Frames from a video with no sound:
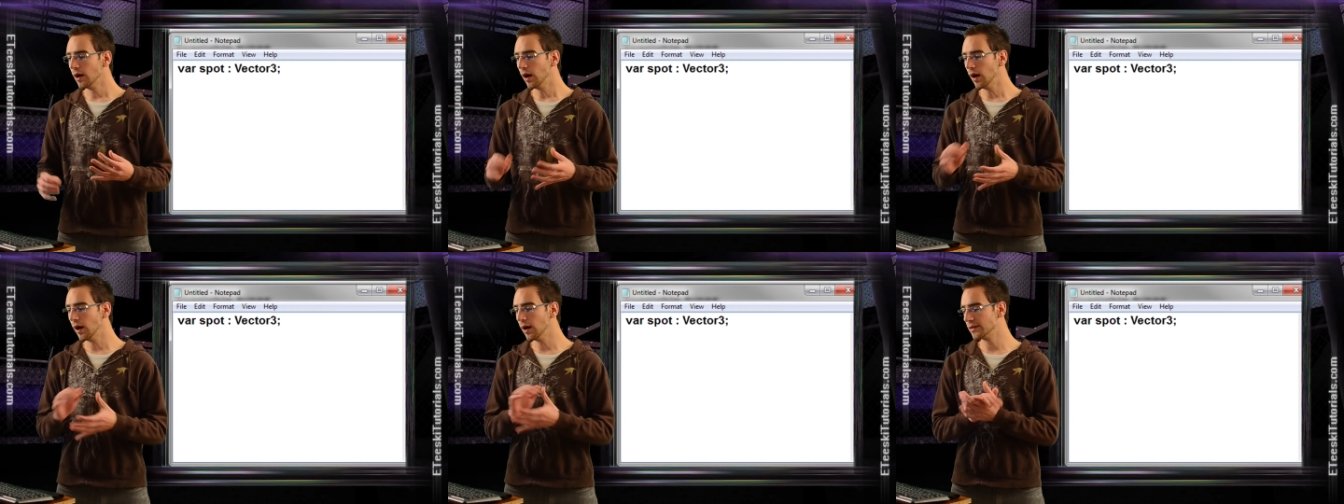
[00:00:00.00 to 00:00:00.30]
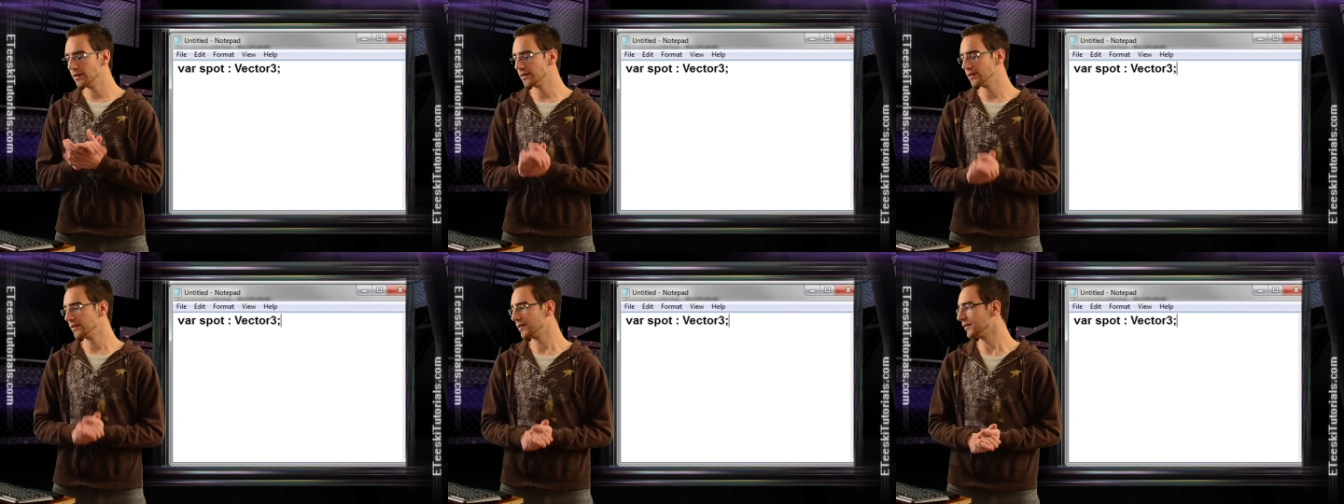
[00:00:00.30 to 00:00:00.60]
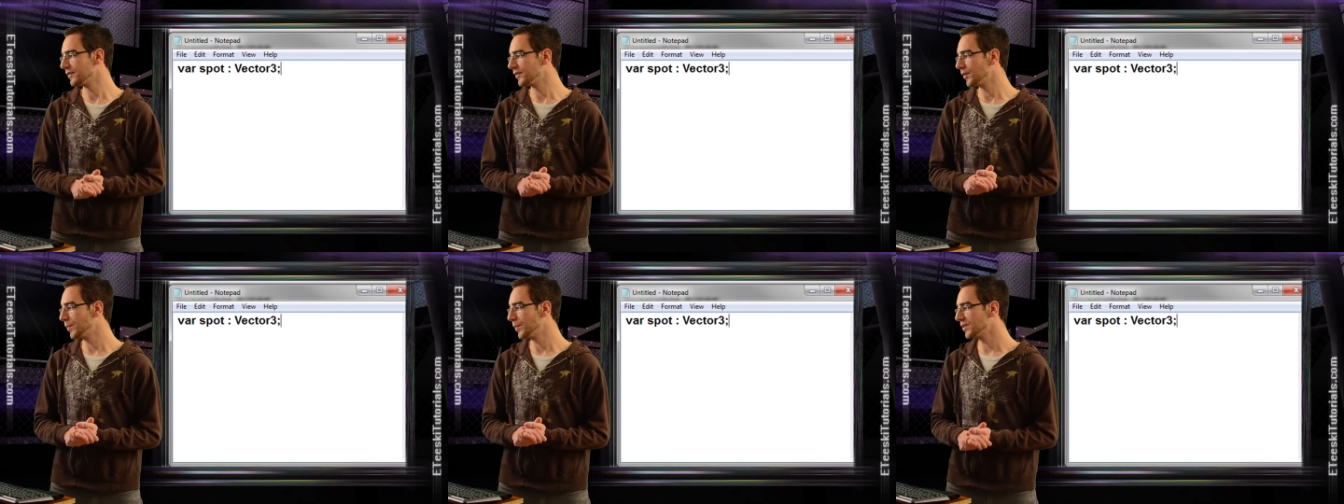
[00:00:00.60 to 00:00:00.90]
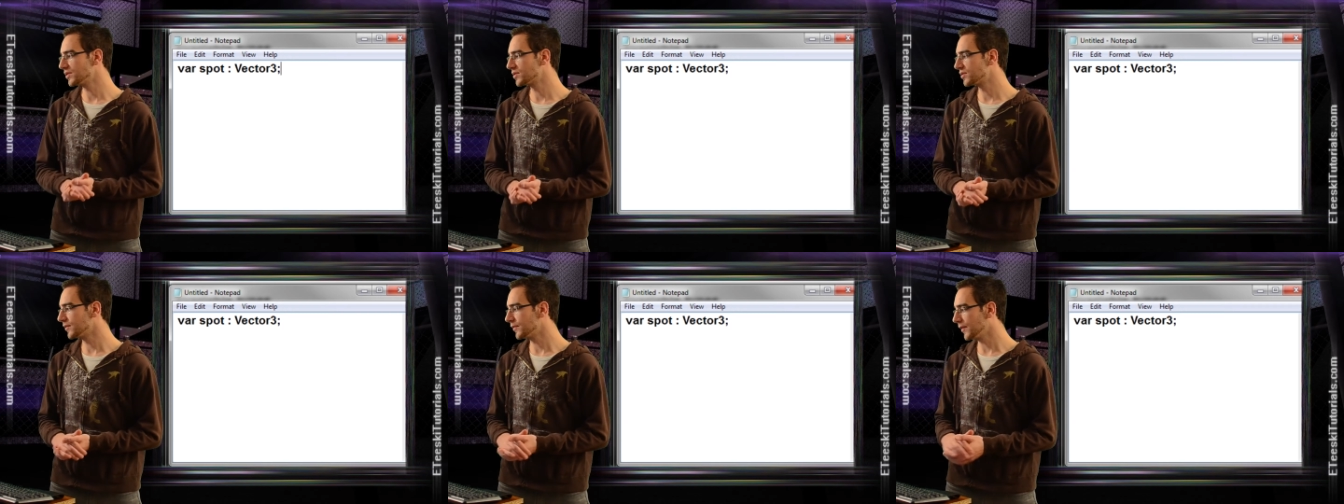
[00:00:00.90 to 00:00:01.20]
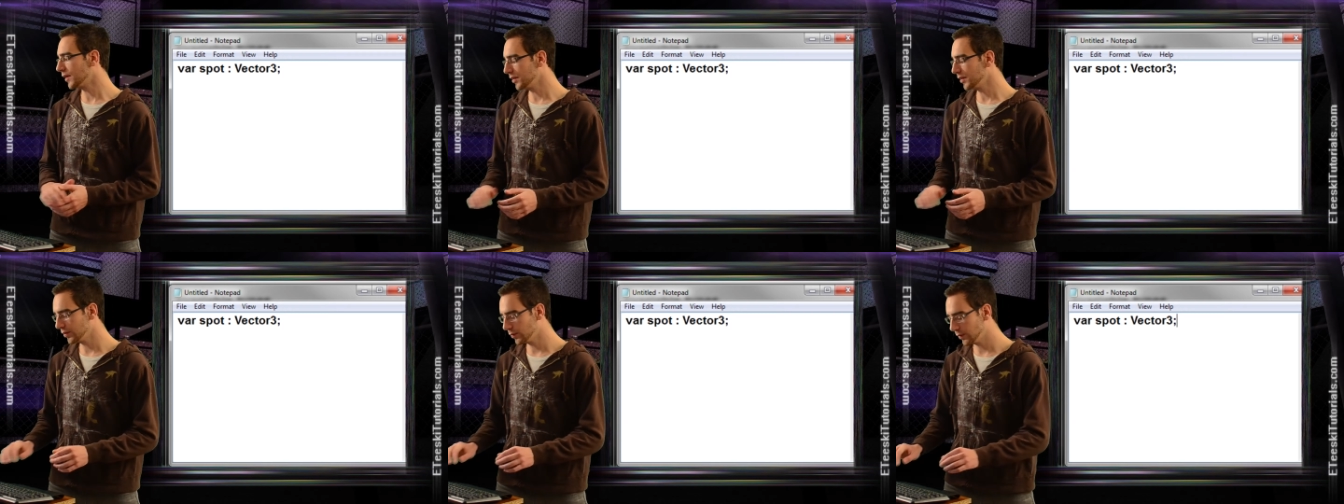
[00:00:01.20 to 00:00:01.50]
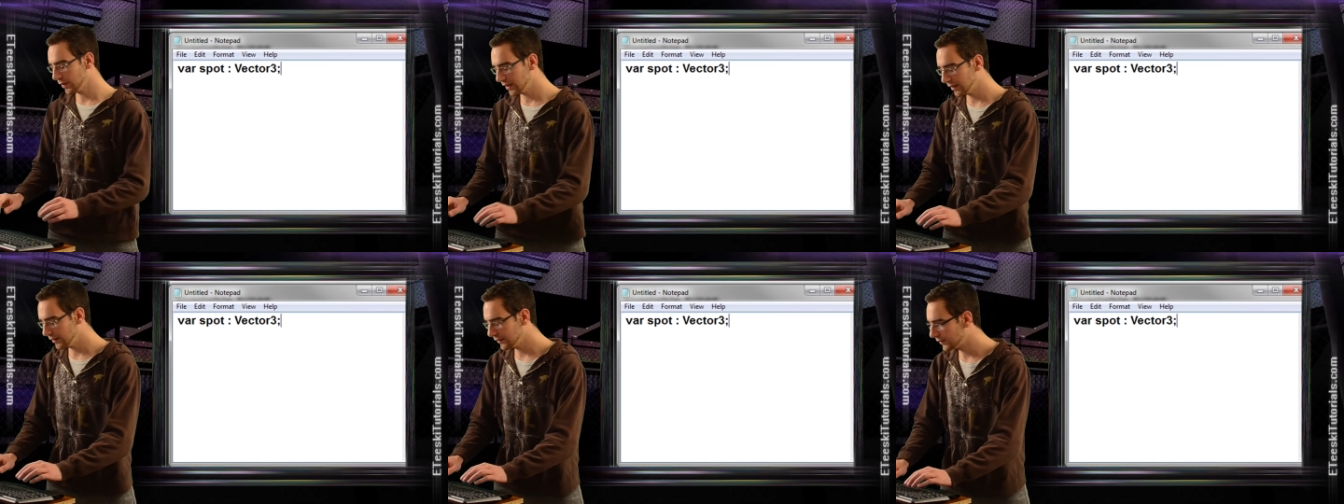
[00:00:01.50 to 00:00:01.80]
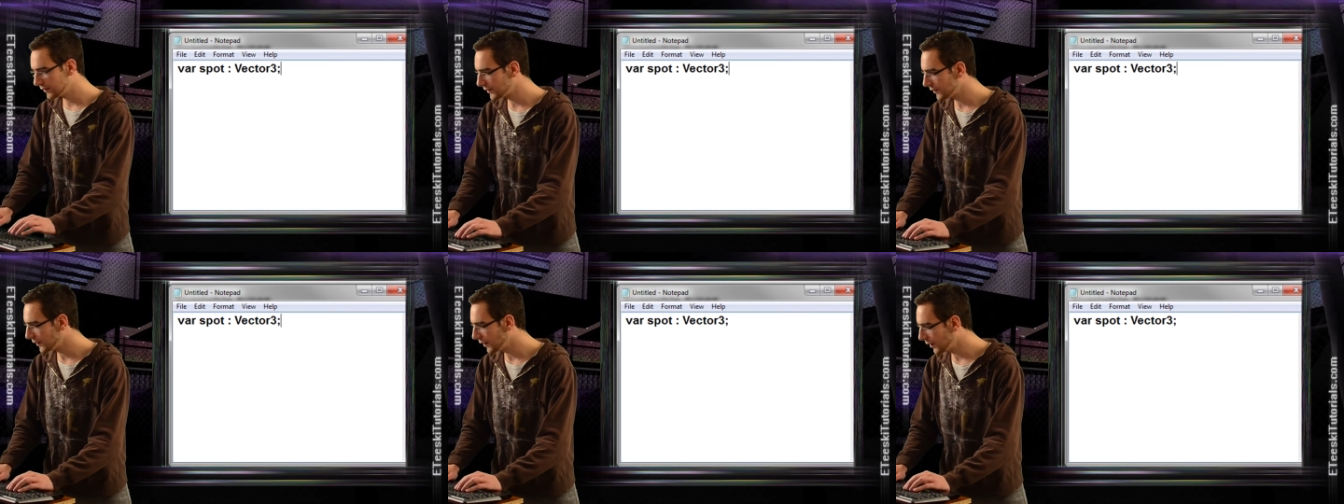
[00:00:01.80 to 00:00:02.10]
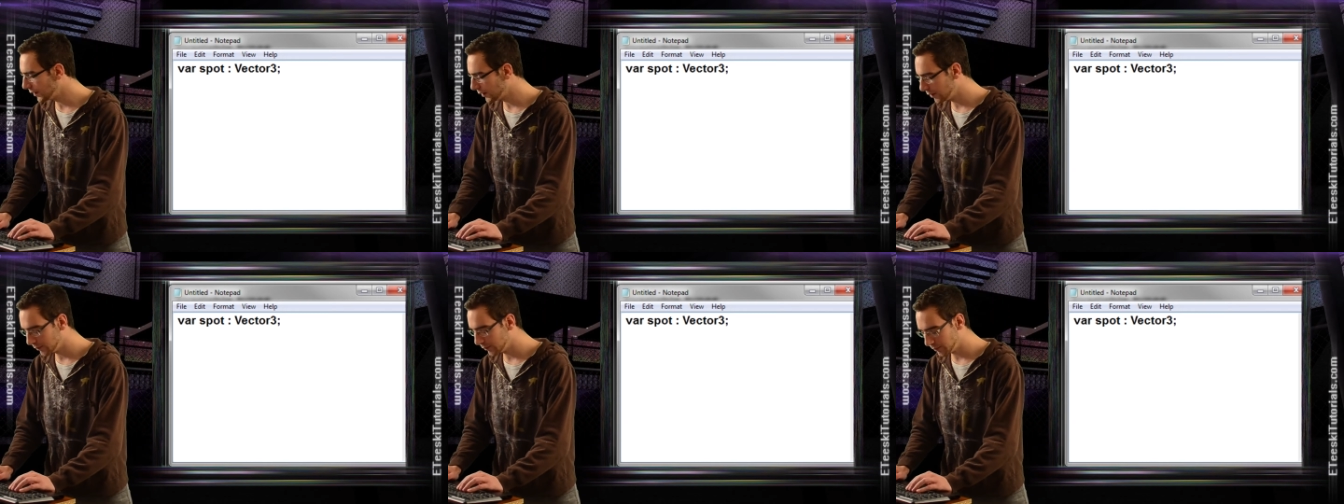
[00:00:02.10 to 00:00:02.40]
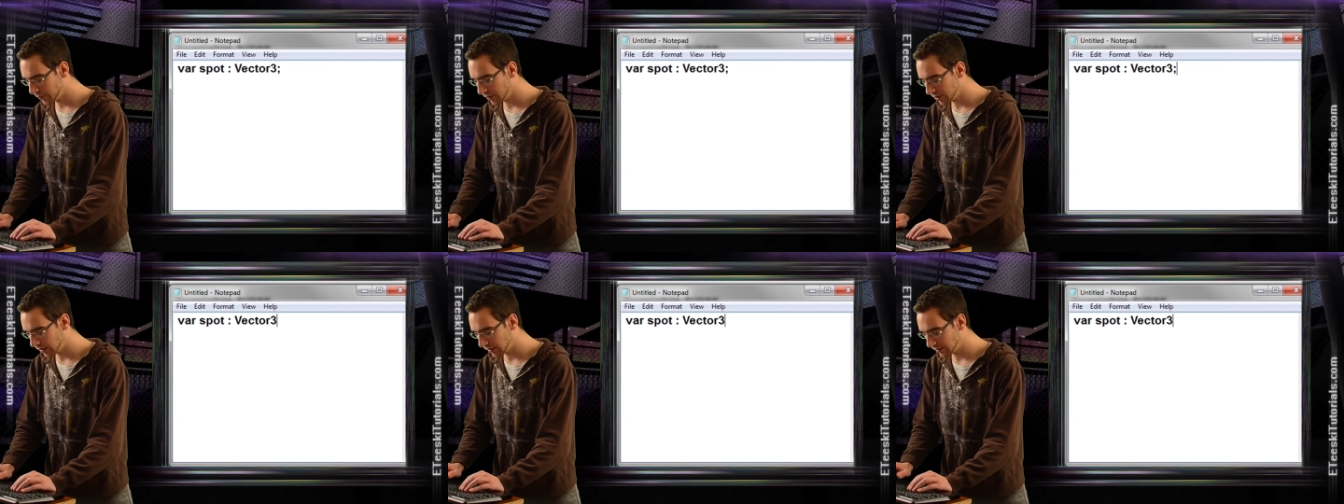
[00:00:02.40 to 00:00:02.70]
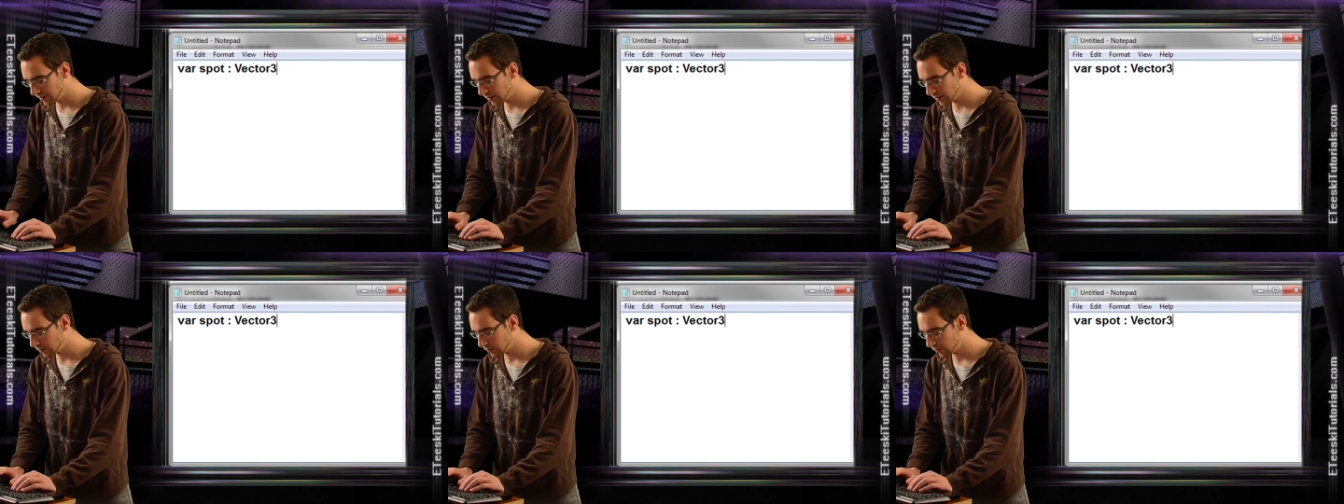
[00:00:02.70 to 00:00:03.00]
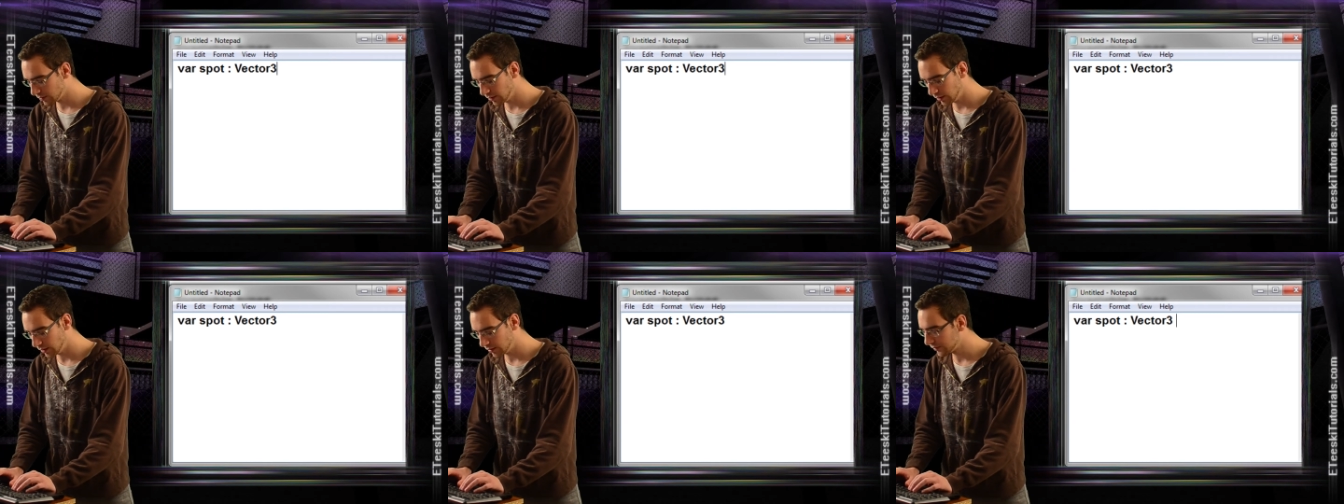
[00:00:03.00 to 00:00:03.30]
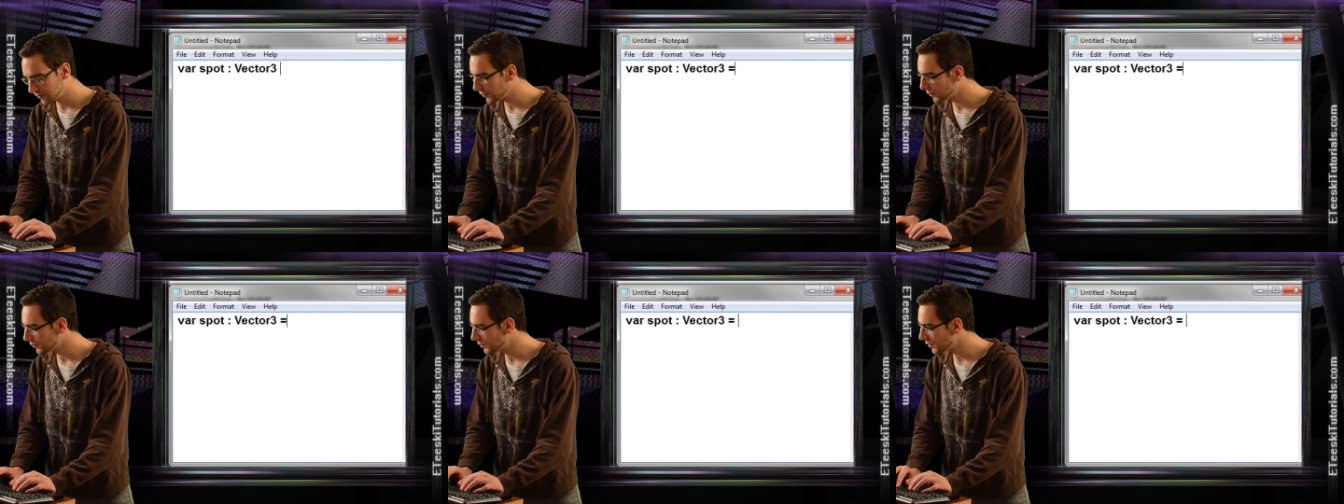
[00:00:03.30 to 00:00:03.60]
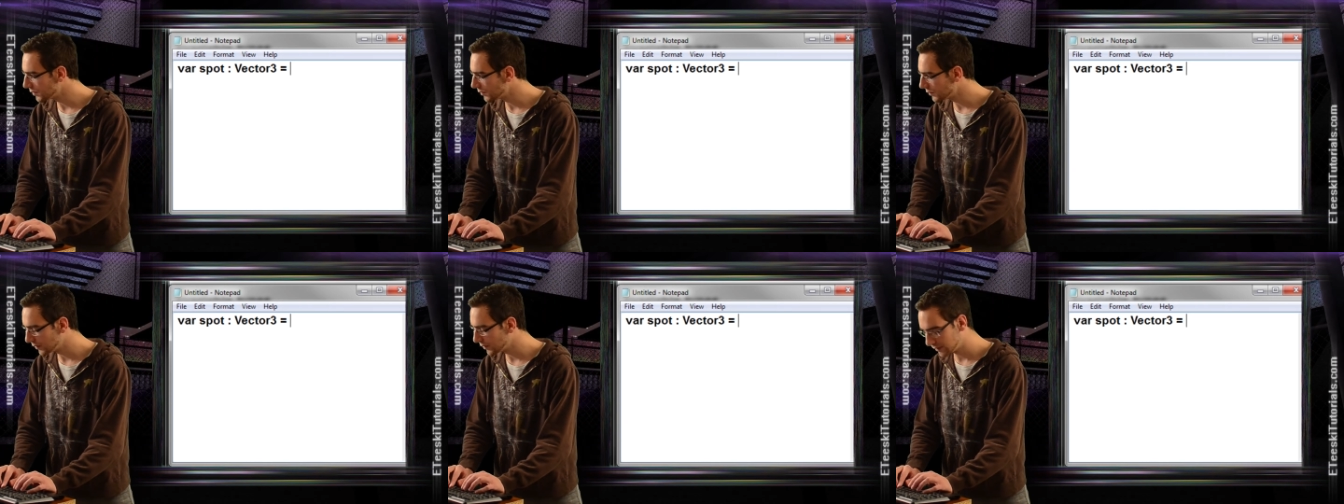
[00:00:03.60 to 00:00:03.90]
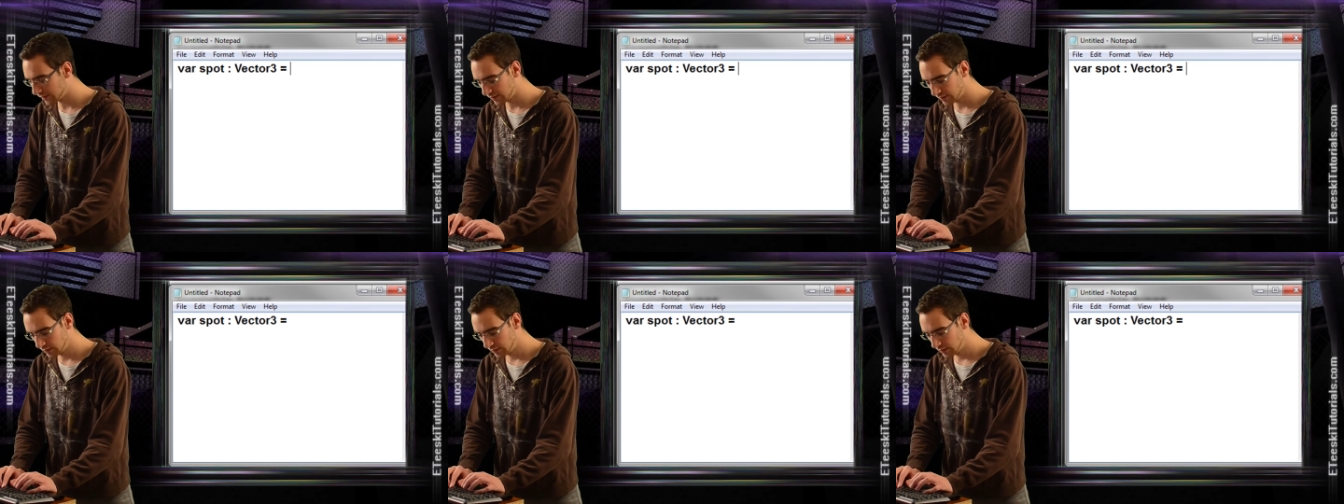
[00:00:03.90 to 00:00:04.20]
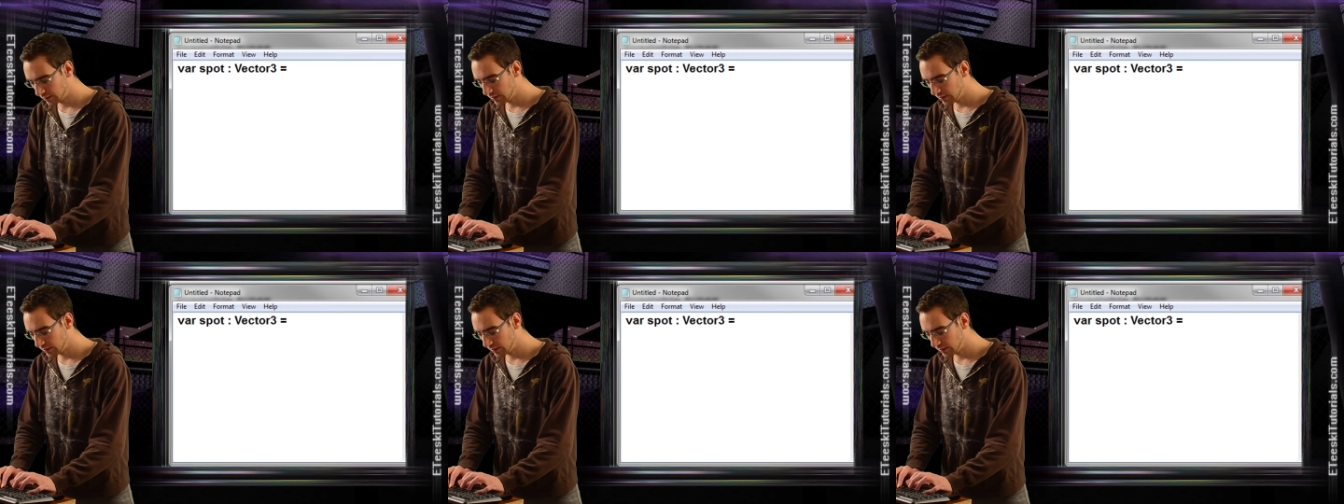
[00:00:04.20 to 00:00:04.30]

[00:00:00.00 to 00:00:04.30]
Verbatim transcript: Uh, and then there's a bunch of other ways, um, but I think you could also do it